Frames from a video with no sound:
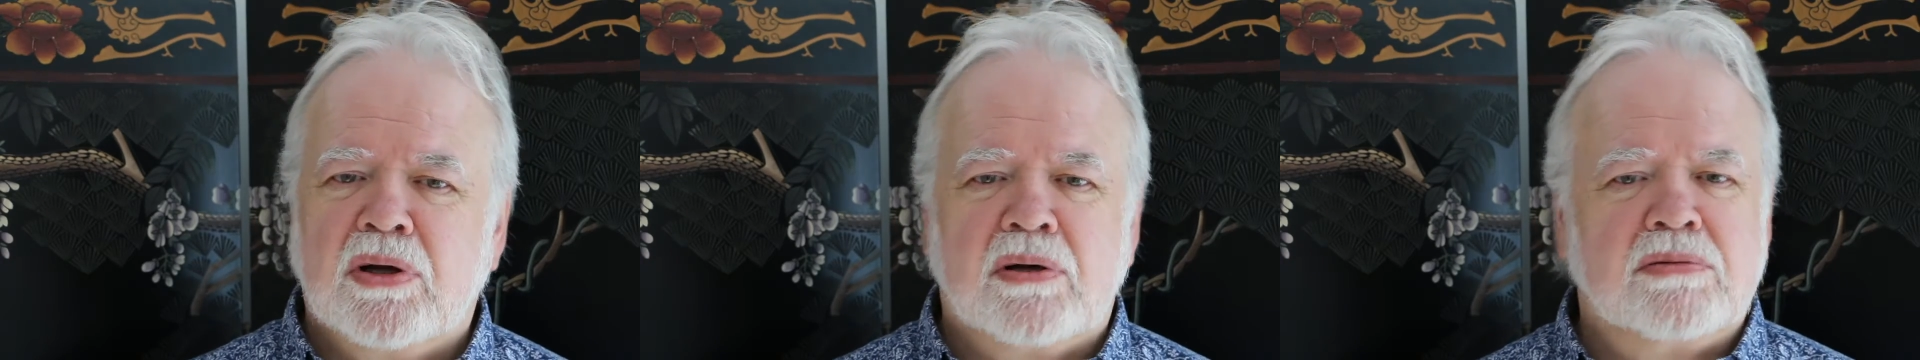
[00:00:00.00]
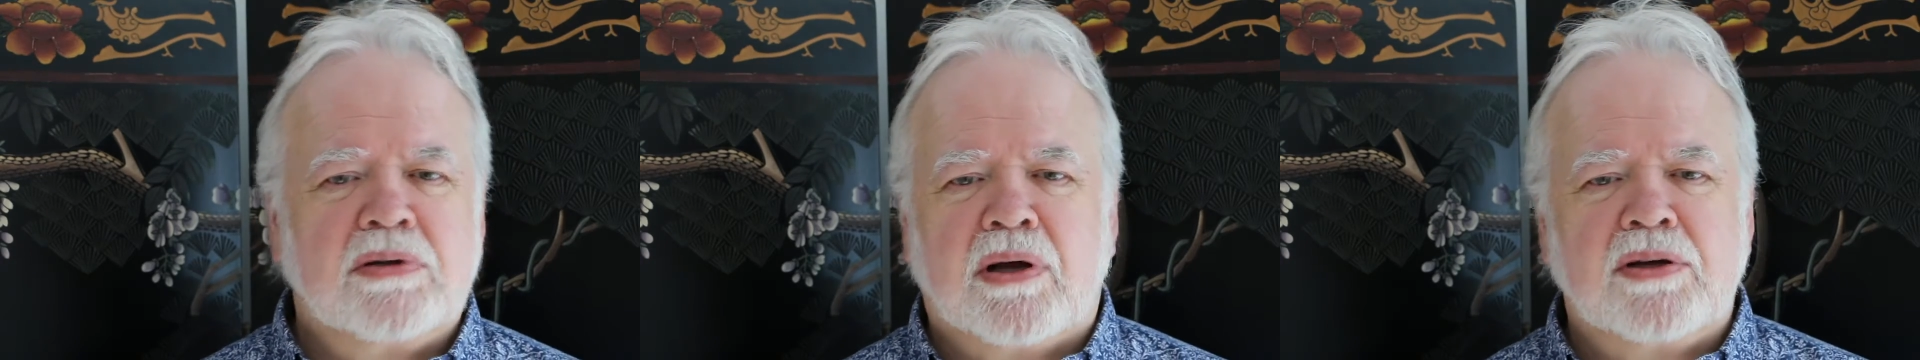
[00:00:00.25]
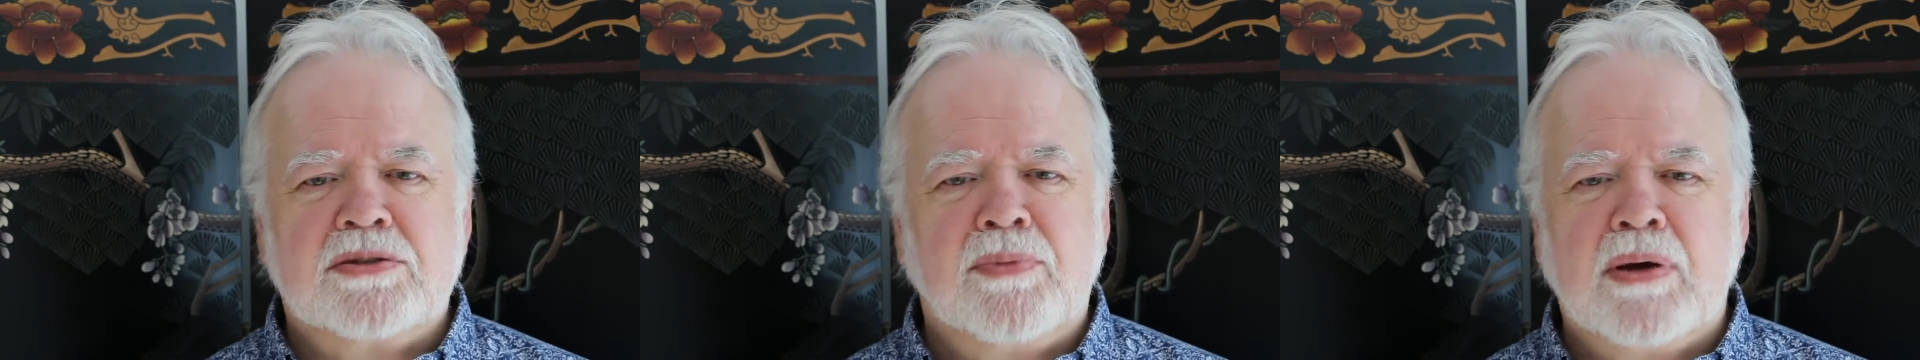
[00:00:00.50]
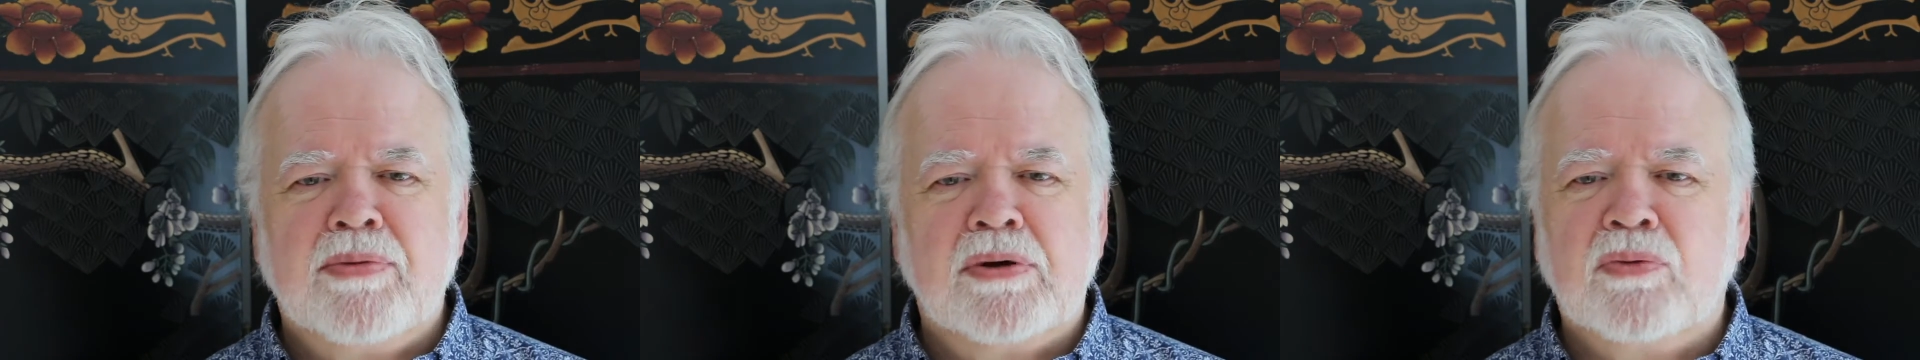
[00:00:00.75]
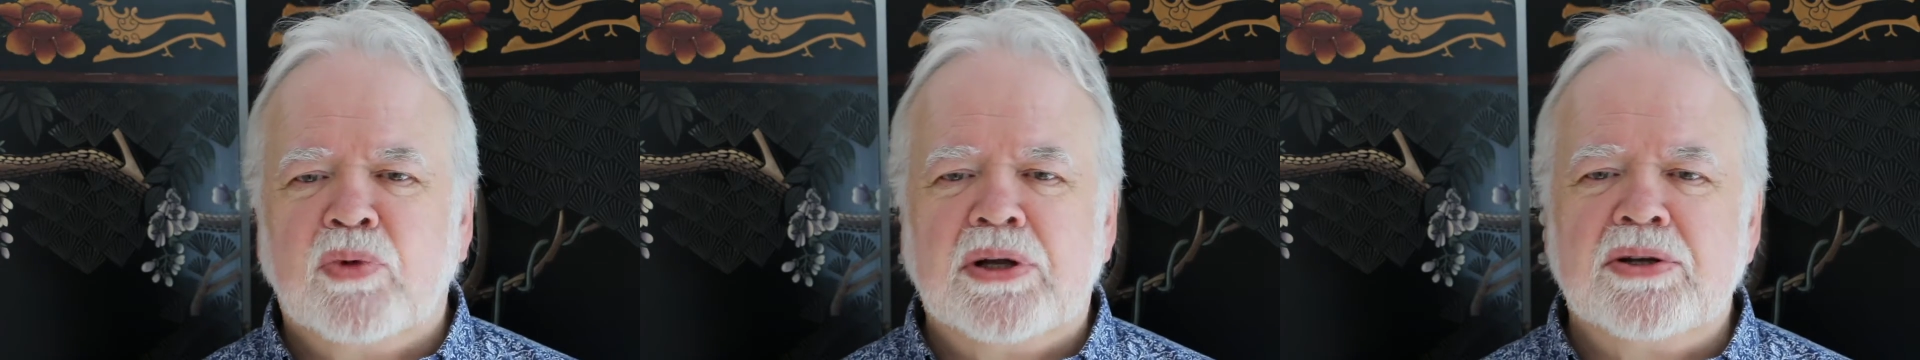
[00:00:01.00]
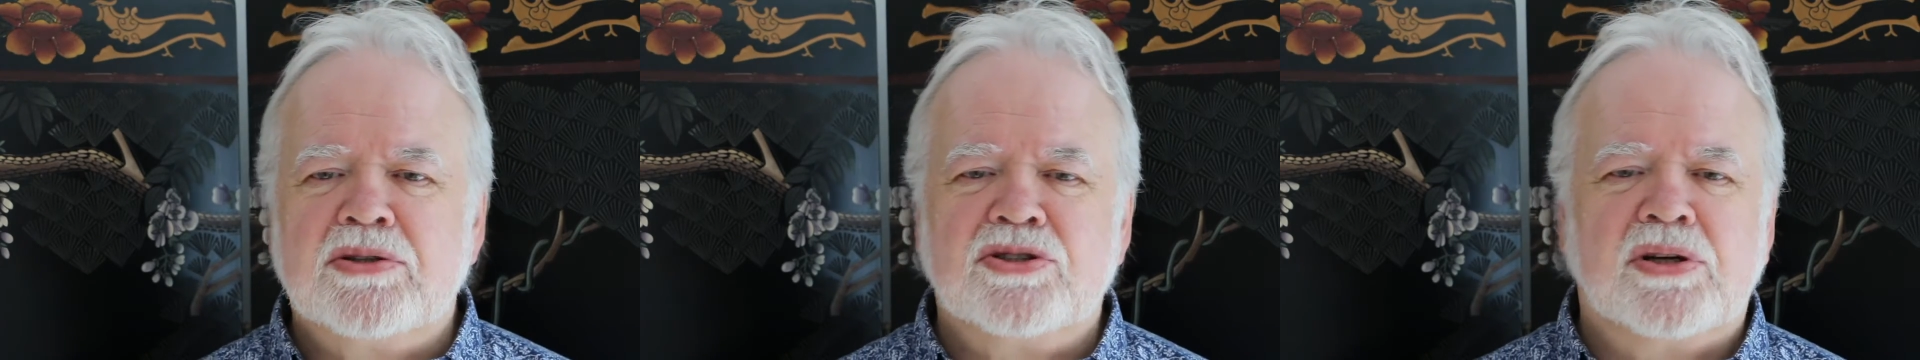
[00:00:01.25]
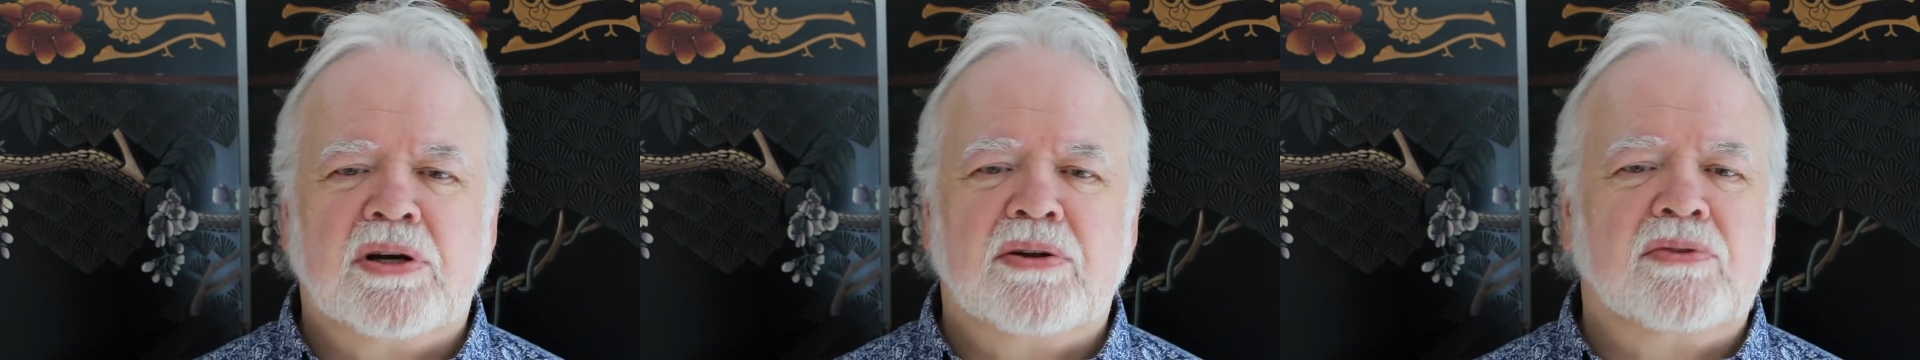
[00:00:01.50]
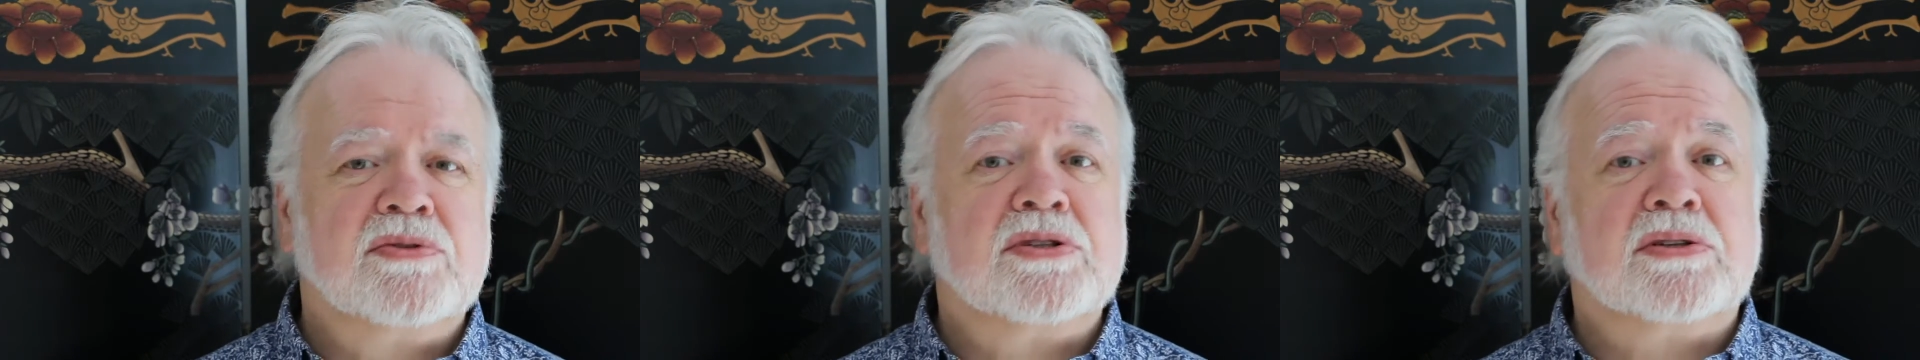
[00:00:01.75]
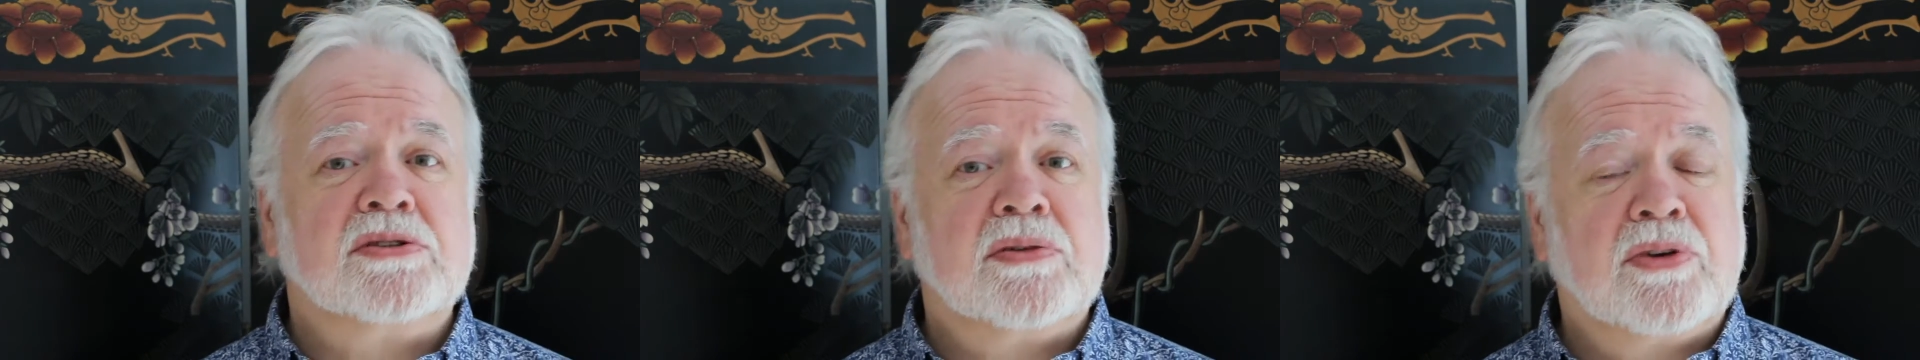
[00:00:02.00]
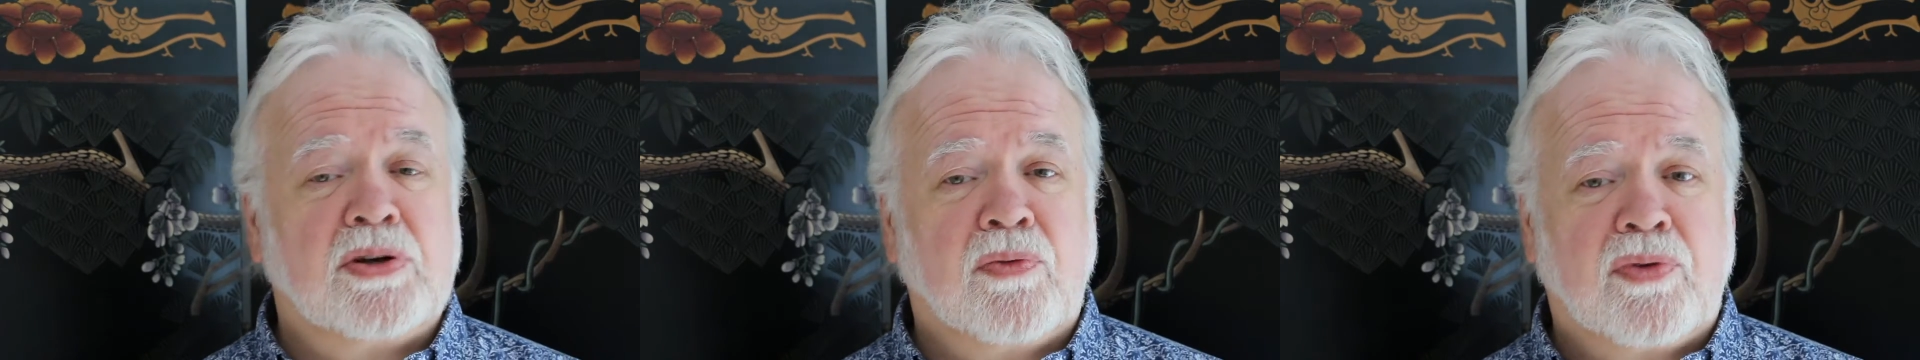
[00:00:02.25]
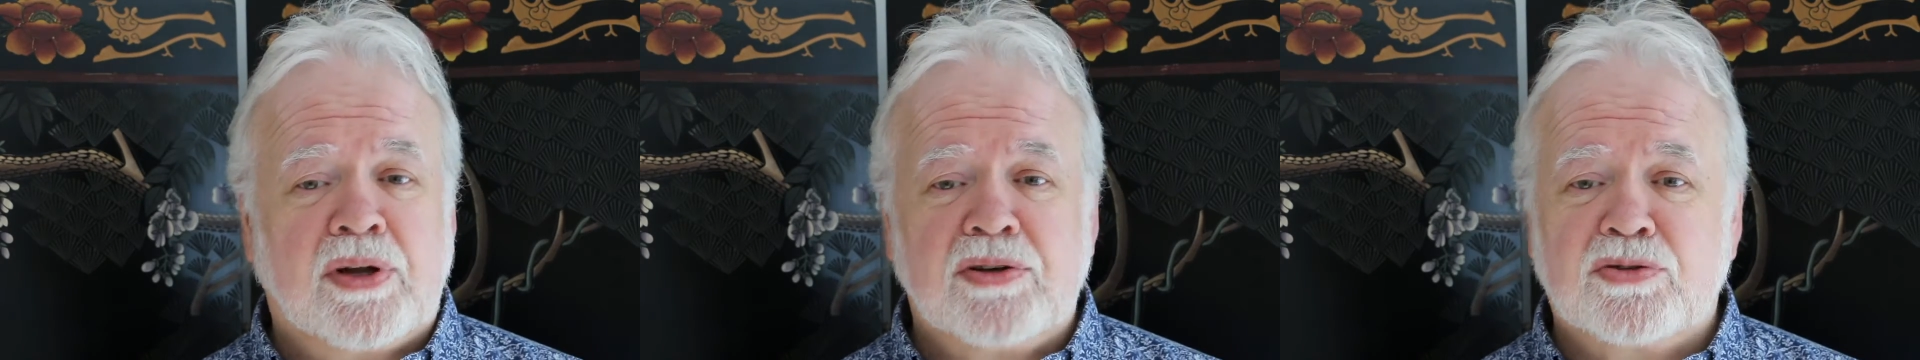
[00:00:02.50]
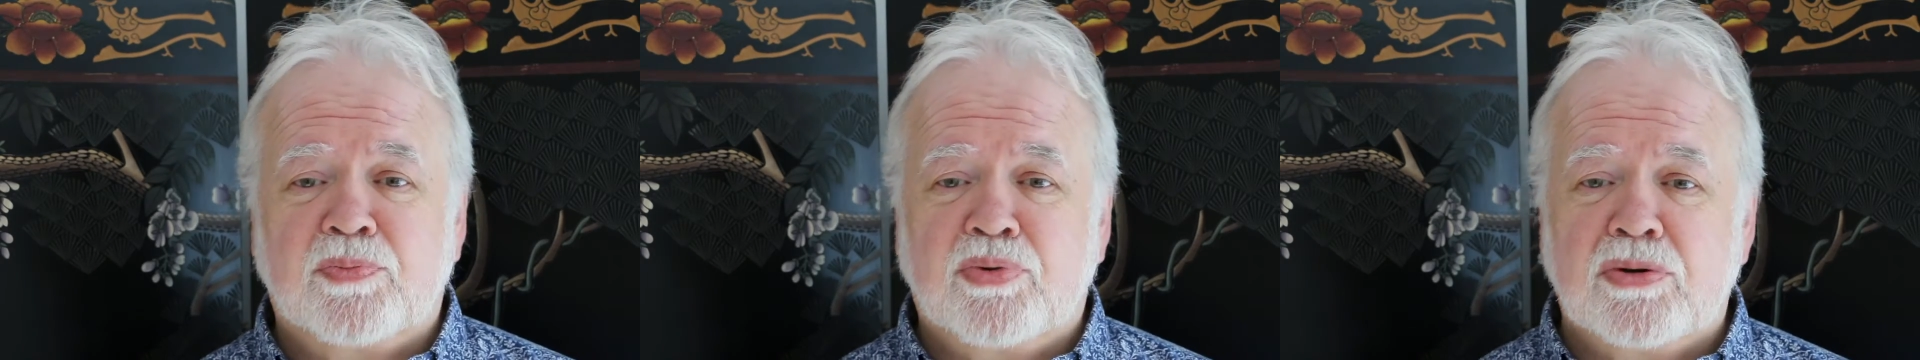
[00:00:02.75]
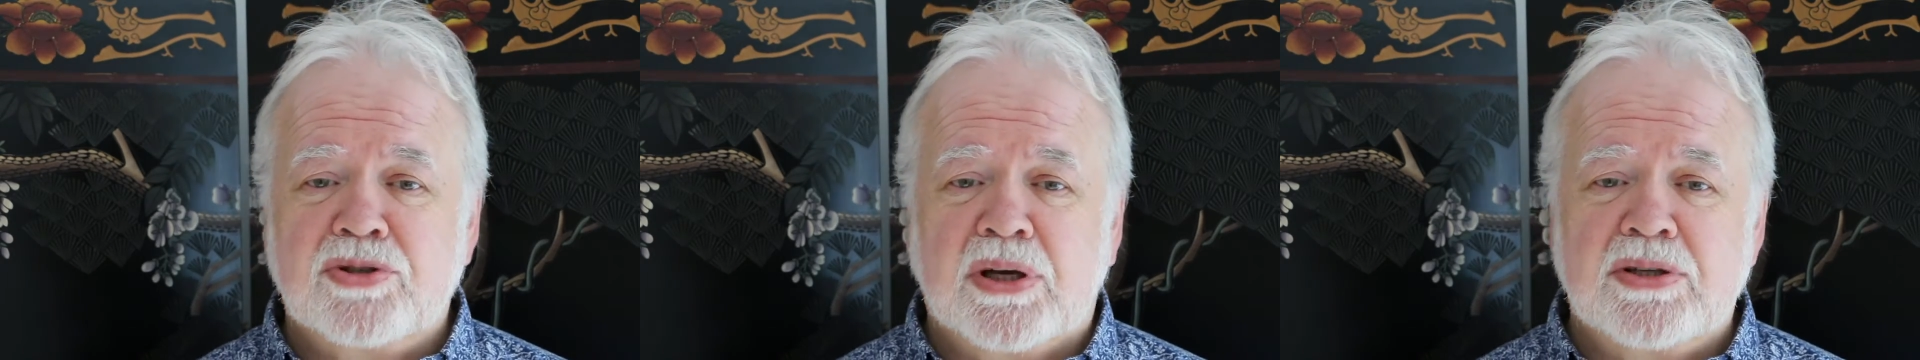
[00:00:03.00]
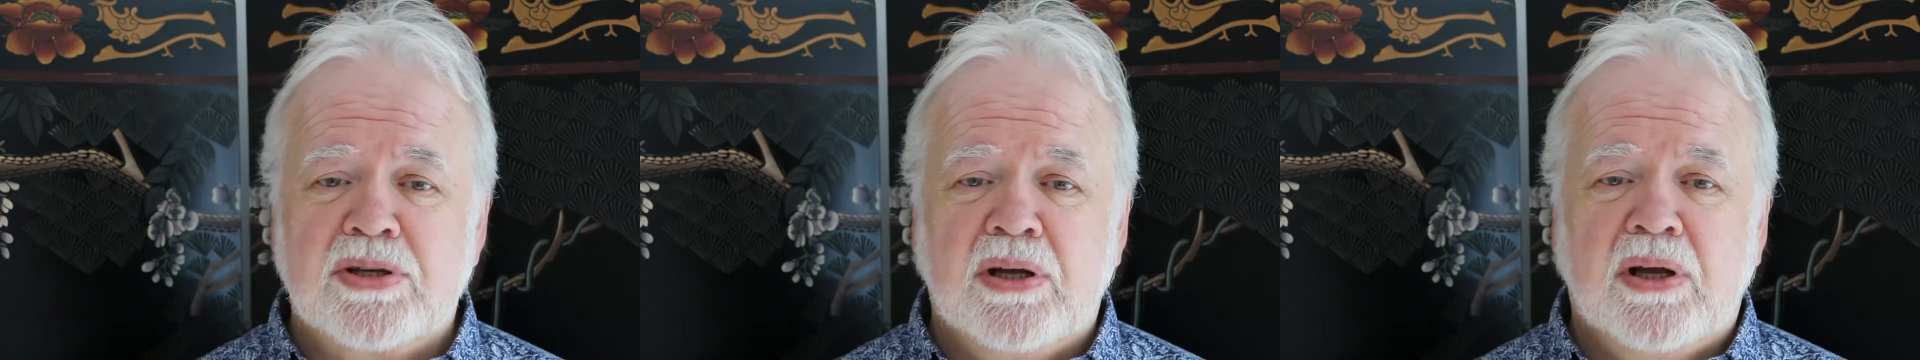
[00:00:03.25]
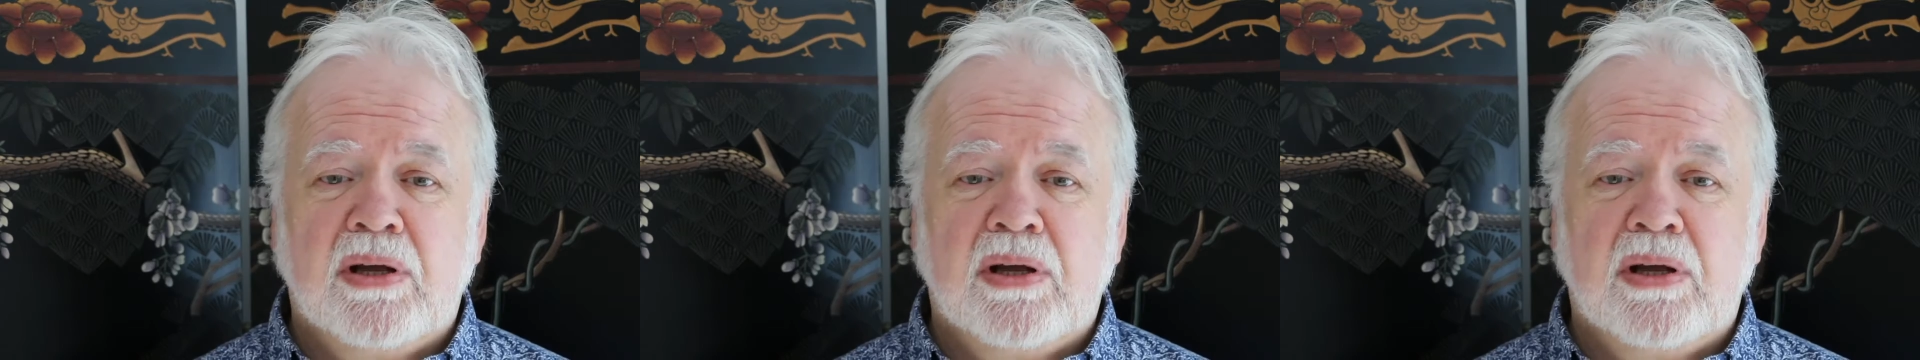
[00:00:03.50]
our clients may be unwilling to share the results of a confidential project,